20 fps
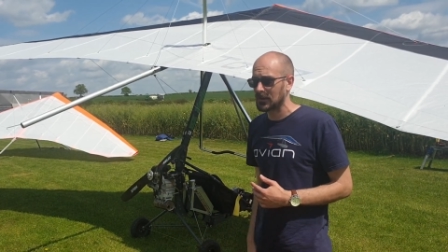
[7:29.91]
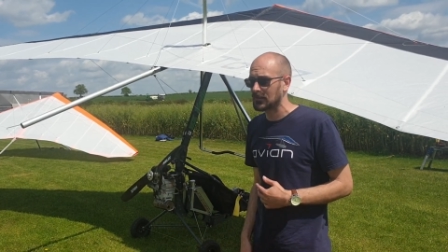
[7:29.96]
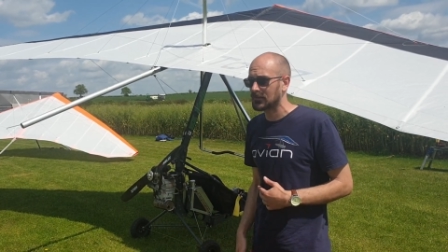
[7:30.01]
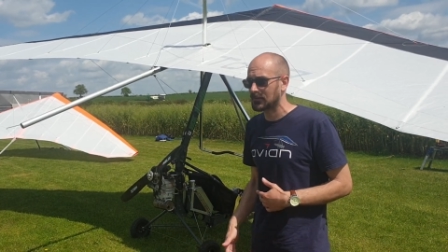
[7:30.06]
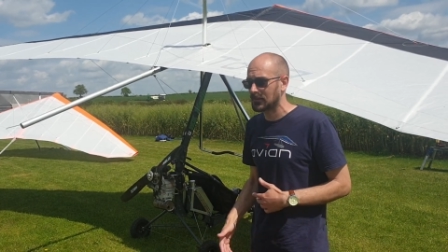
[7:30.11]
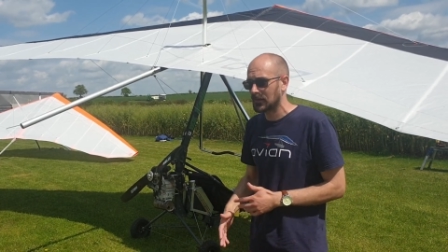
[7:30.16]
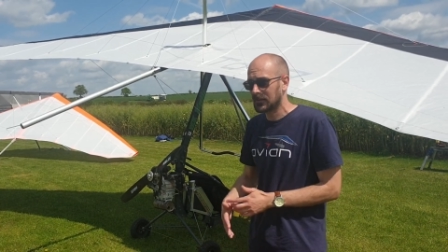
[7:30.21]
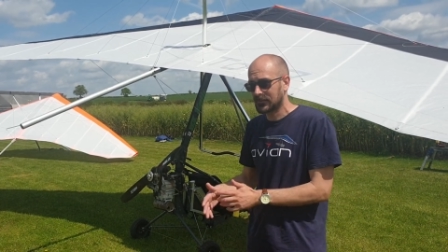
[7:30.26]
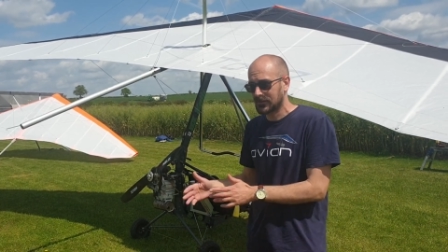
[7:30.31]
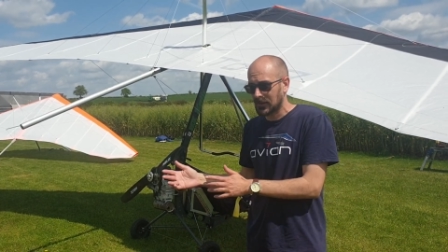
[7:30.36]
It's
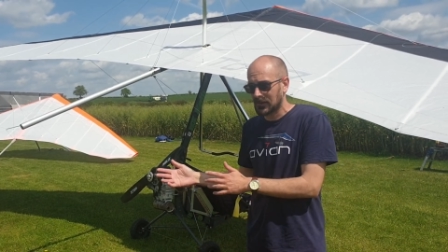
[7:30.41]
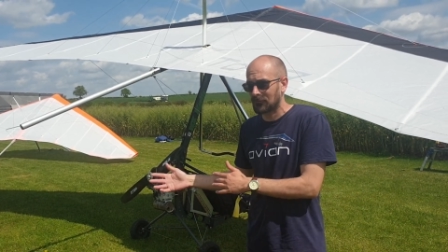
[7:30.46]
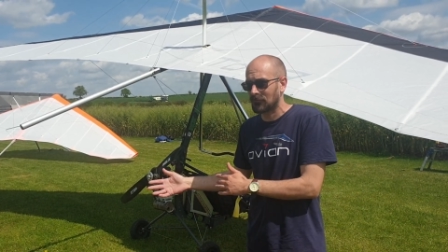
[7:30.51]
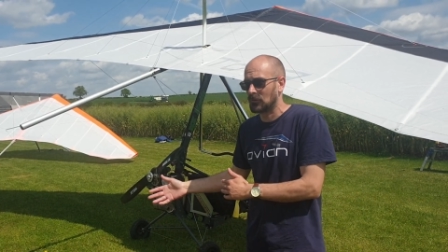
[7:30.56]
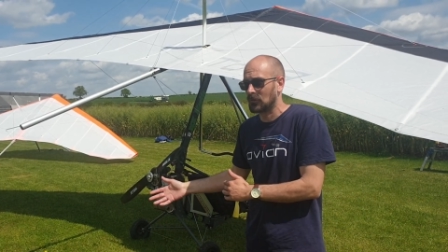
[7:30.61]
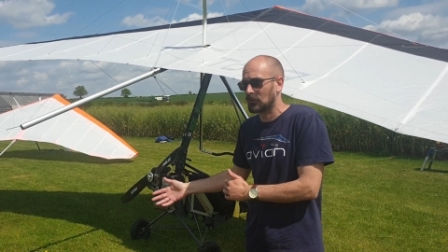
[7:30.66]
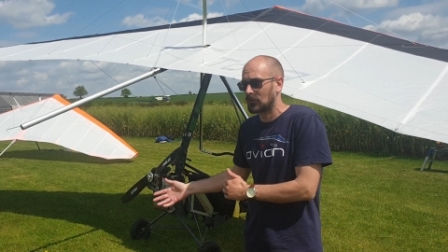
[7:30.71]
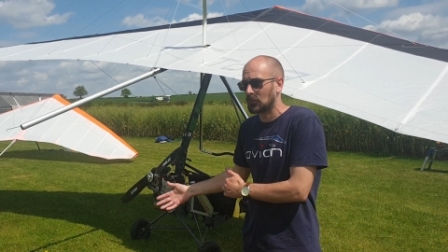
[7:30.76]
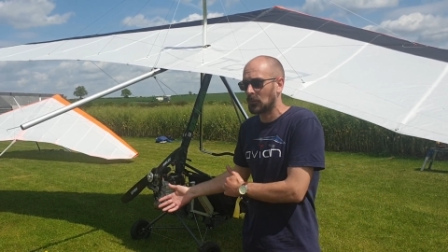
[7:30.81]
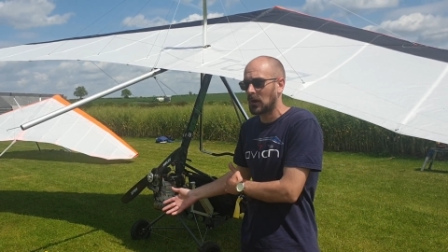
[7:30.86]

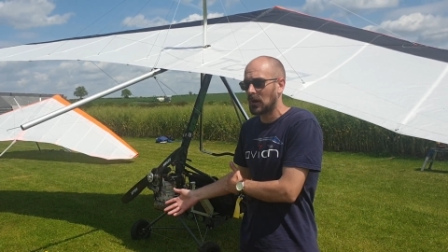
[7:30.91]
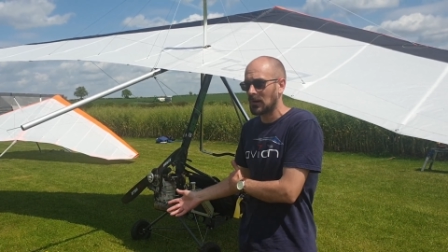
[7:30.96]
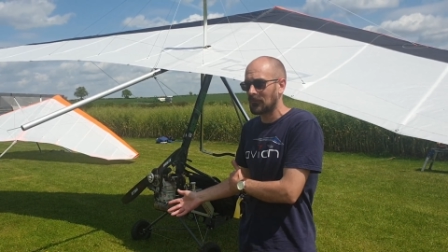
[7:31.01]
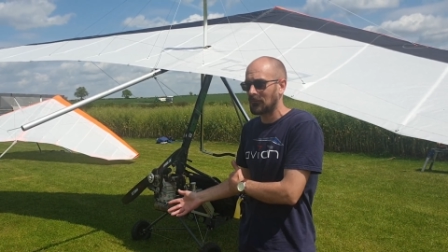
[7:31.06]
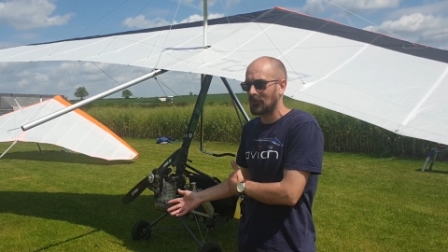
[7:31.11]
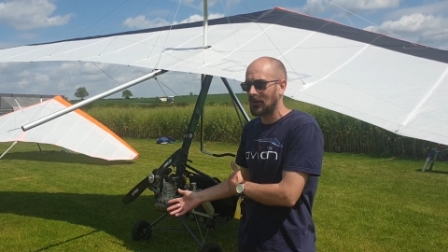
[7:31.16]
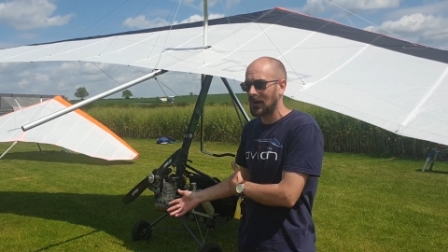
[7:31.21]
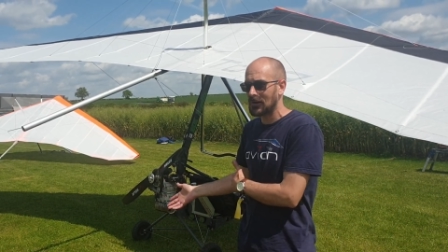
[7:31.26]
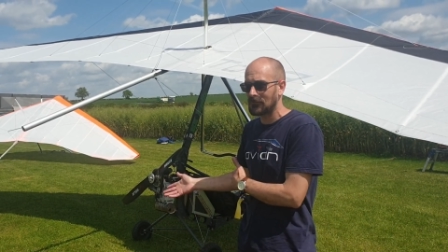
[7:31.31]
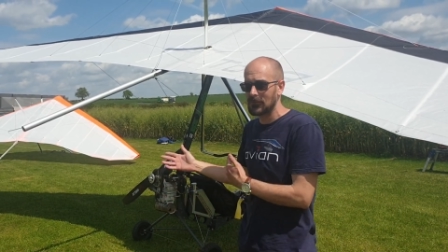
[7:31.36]
different to
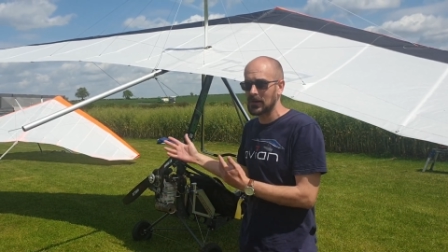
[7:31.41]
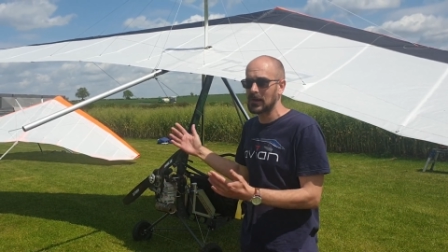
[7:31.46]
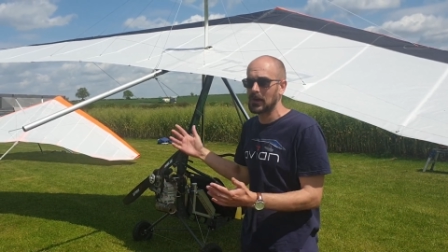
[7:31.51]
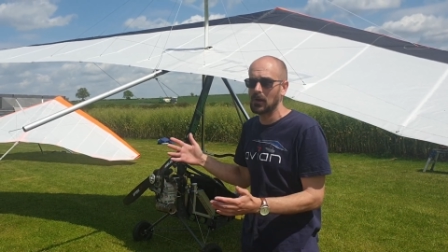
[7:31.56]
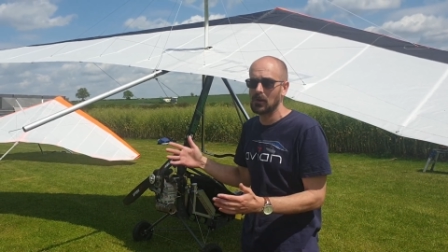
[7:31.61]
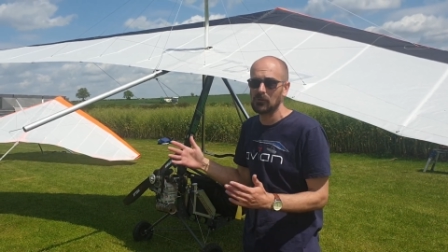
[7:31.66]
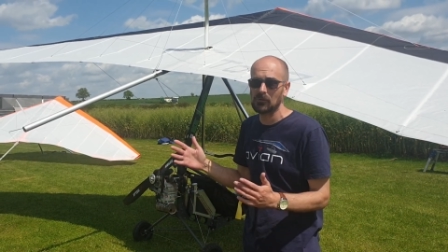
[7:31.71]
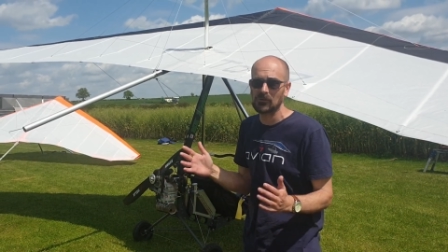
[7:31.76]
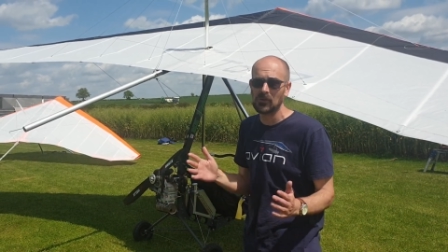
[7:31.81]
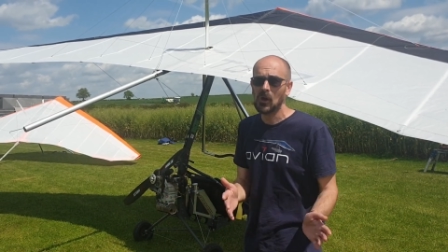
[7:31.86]
either our
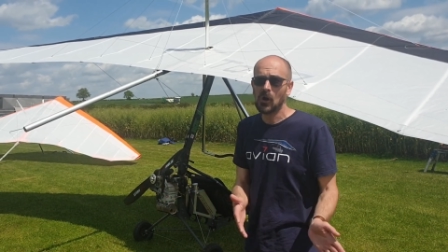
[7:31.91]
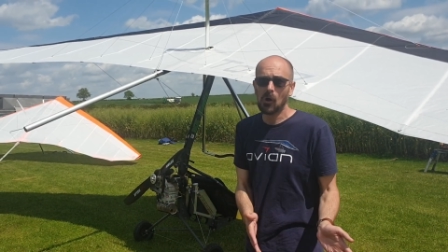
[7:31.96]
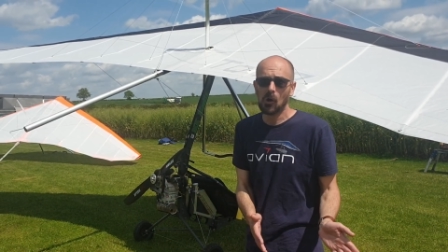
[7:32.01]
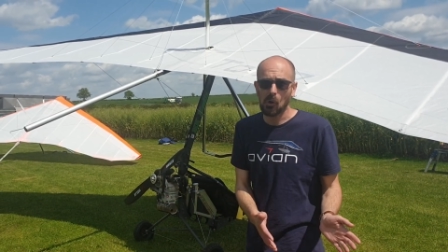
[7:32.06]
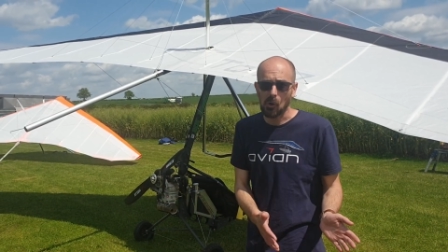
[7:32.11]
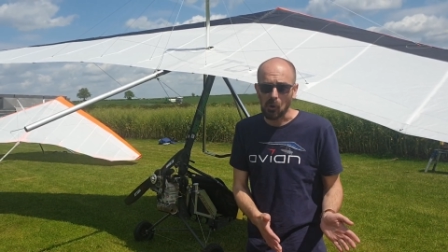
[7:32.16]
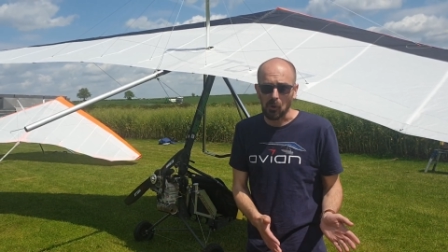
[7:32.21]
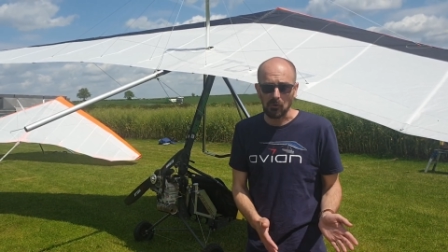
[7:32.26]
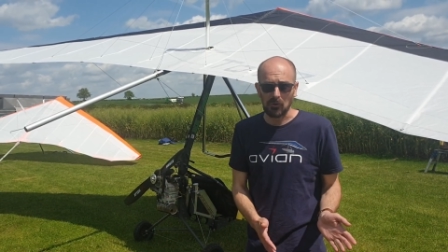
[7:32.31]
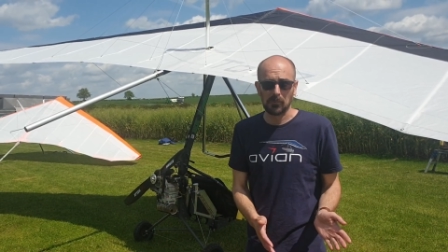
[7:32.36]
Rios
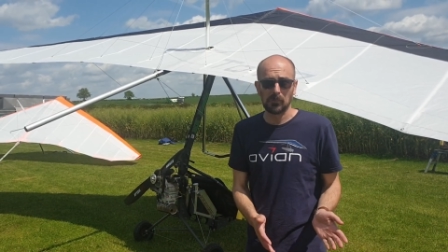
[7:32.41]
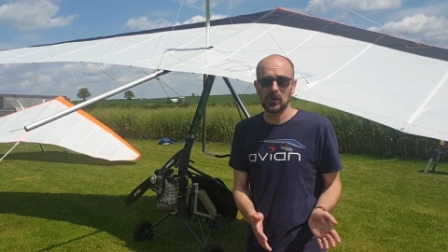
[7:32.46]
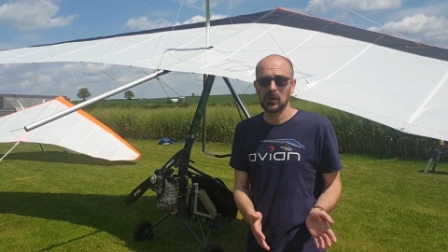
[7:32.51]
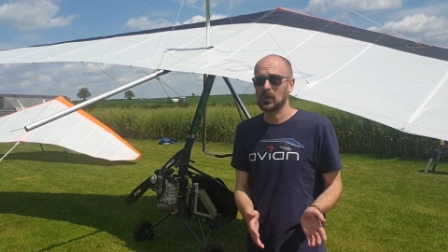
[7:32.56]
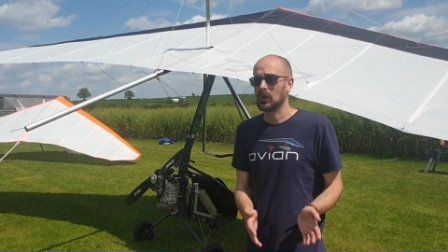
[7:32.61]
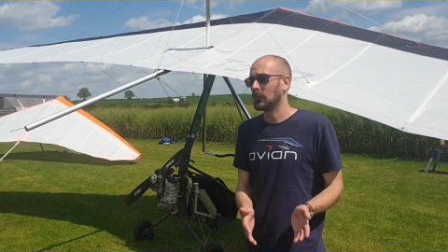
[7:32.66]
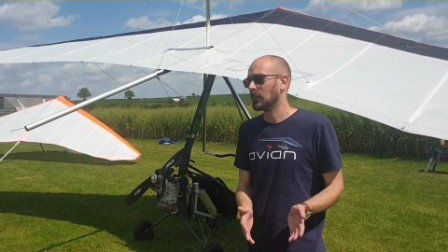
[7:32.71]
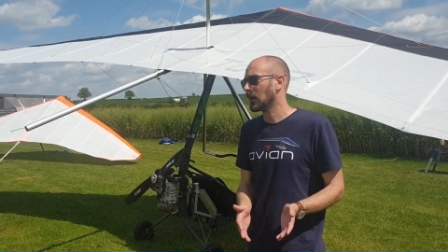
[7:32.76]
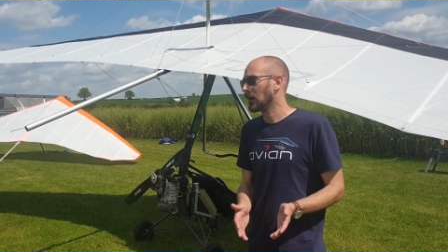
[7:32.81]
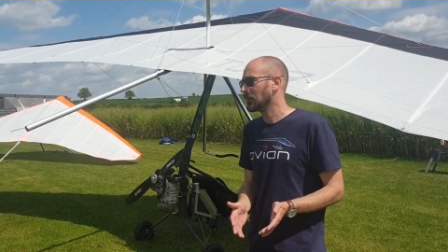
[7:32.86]
or the
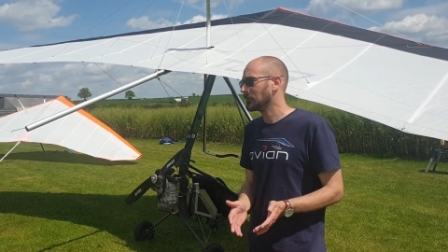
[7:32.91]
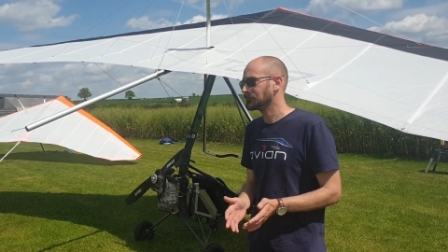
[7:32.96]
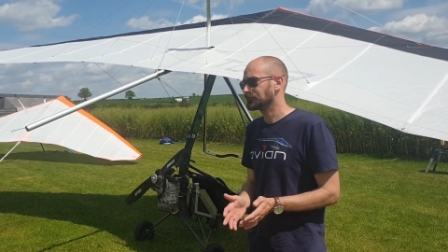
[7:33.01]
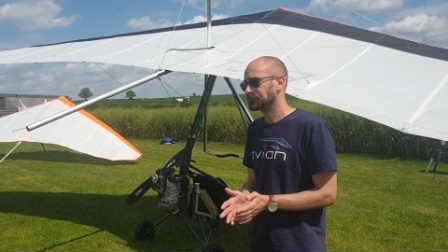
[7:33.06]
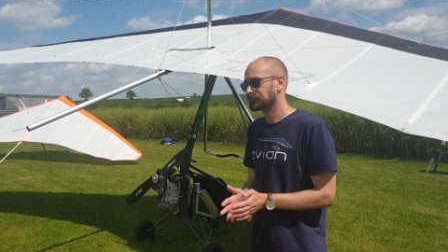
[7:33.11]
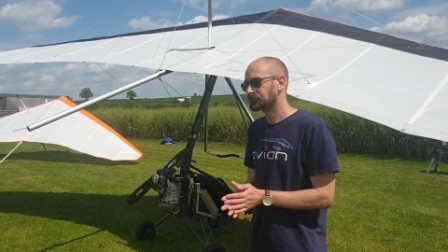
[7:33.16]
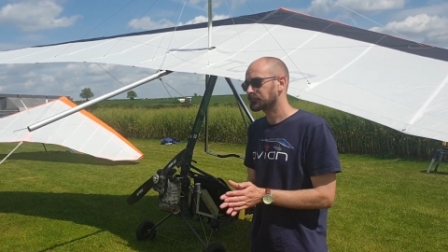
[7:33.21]
Puma,